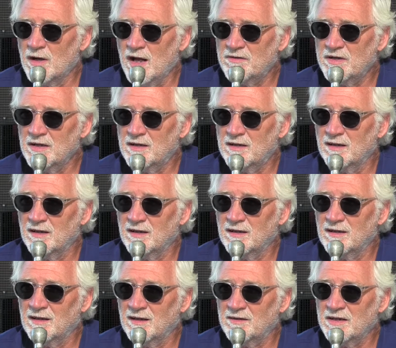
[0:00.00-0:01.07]
and I think
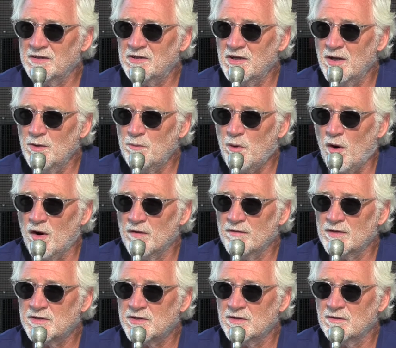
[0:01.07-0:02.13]
uh, I think the other part of
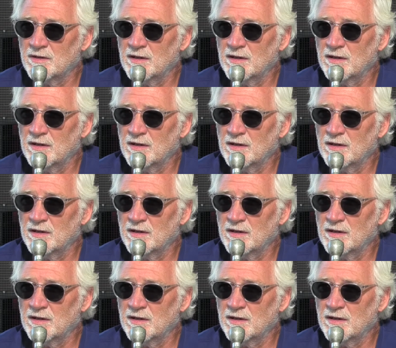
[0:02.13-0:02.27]
it too.